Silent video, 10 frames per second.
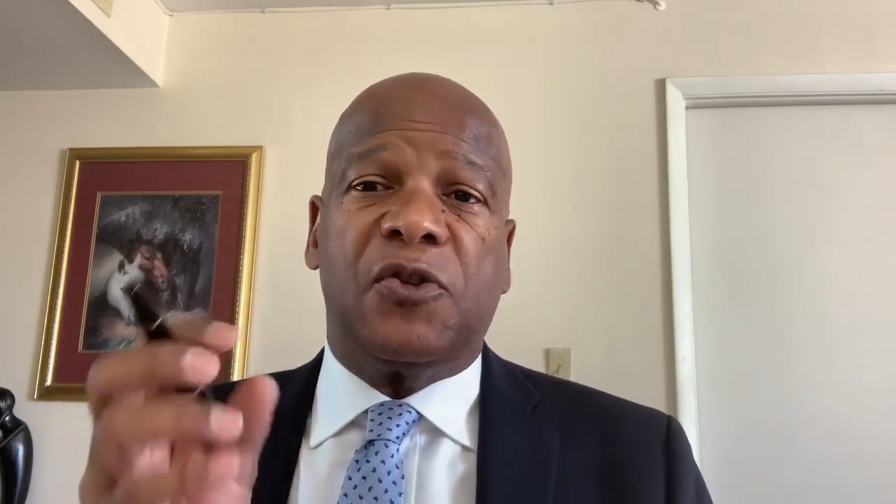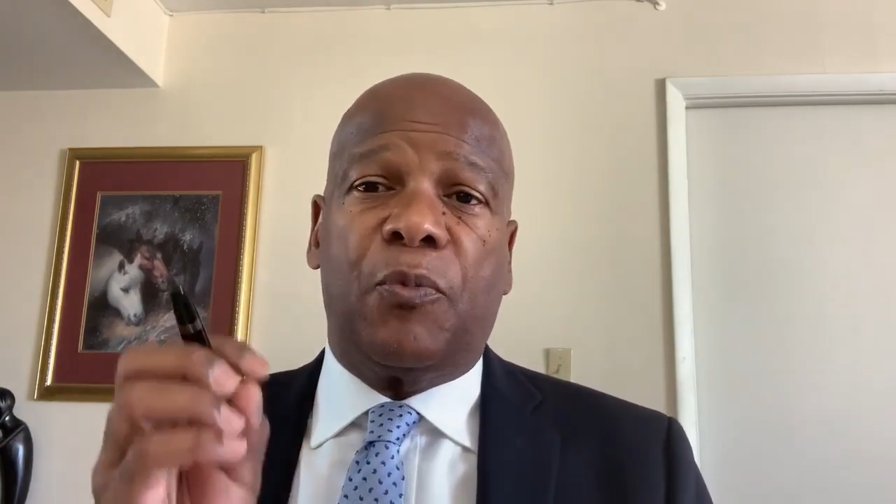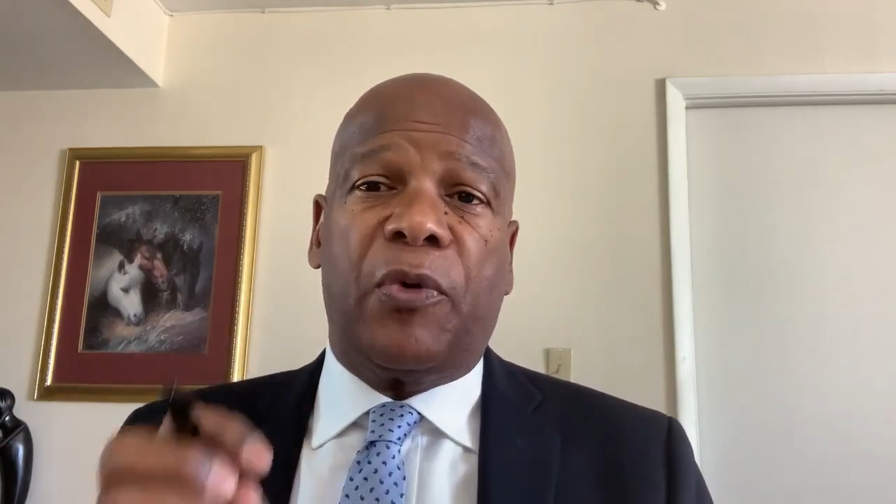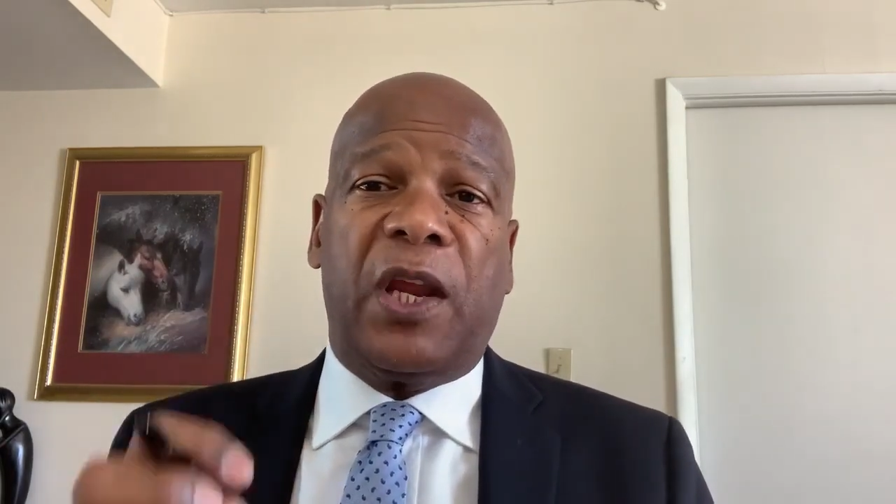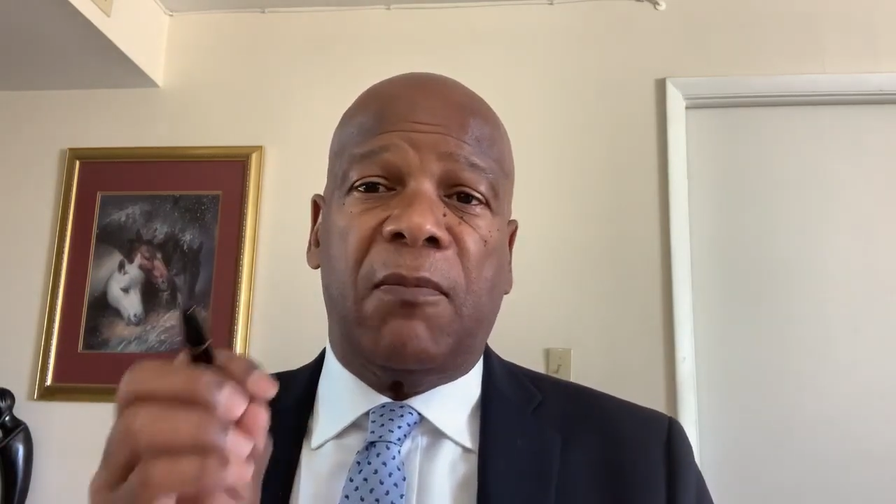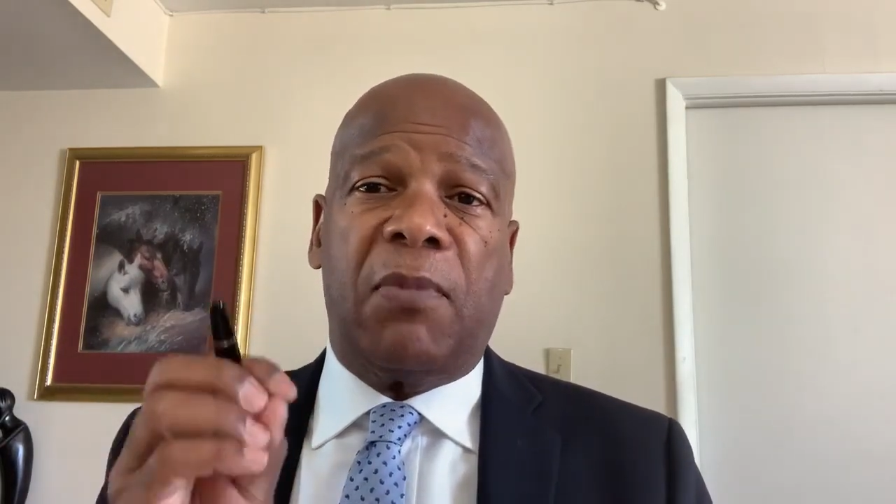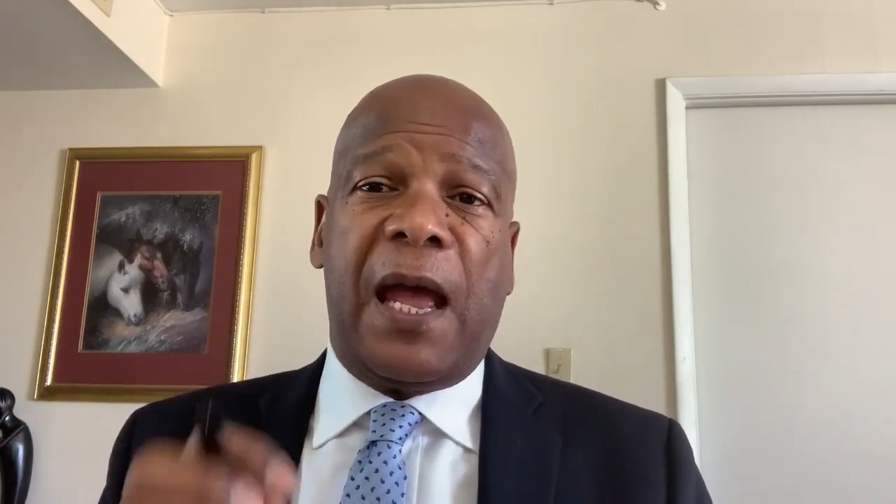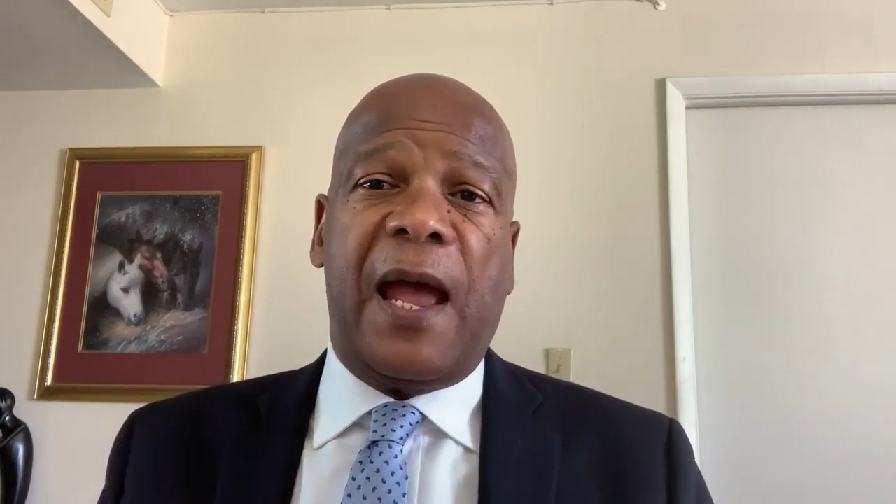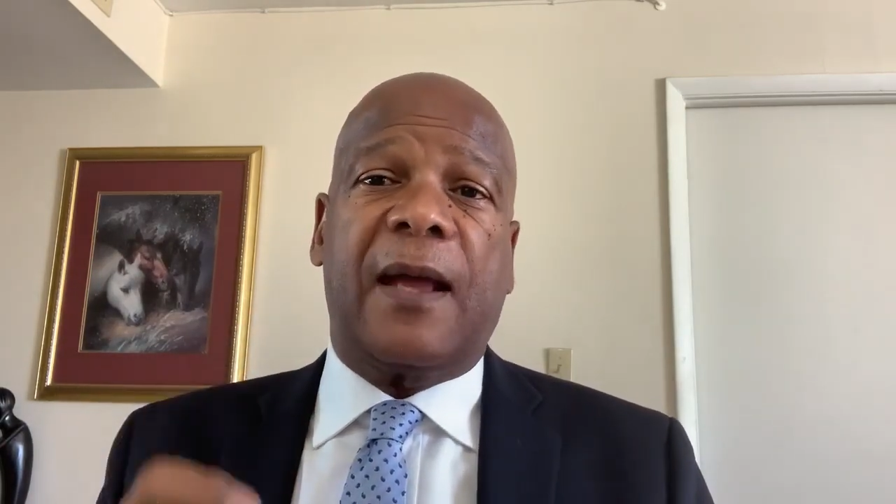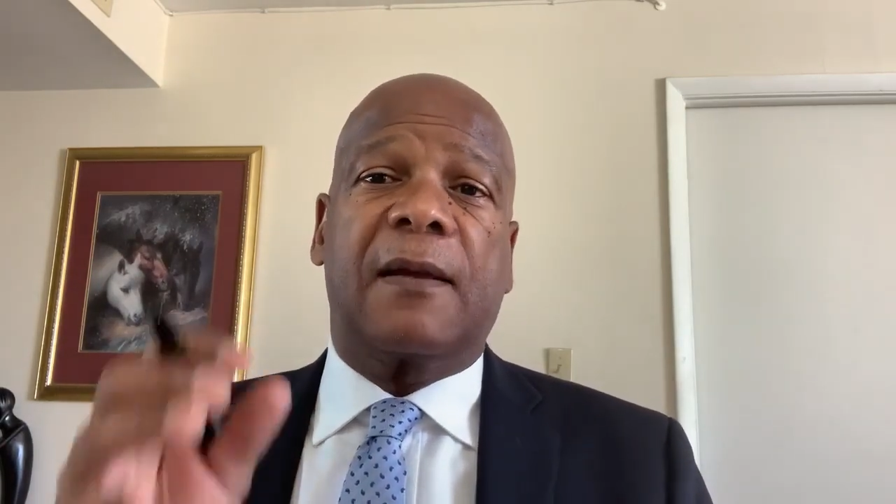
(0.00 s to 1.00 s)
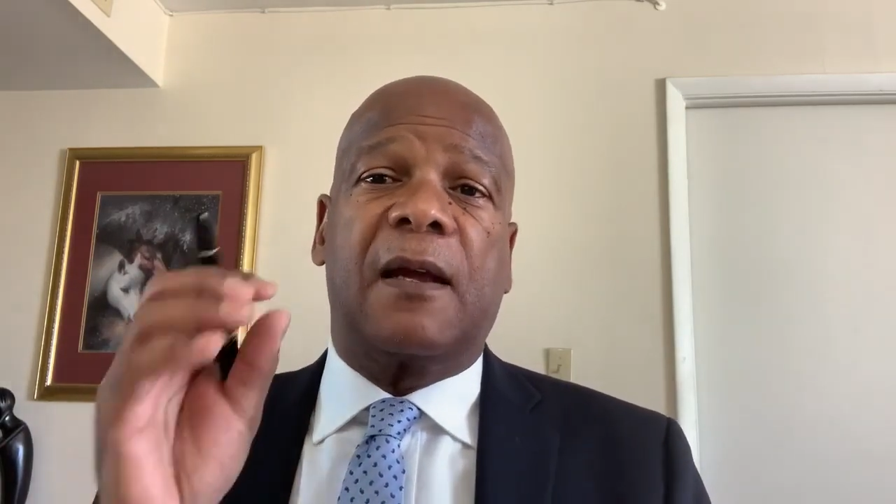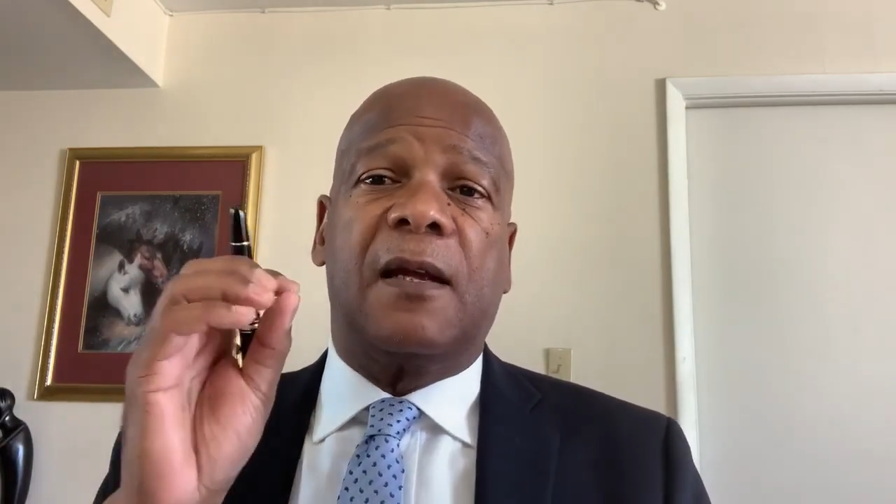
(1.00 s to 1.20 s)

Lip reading: to bring back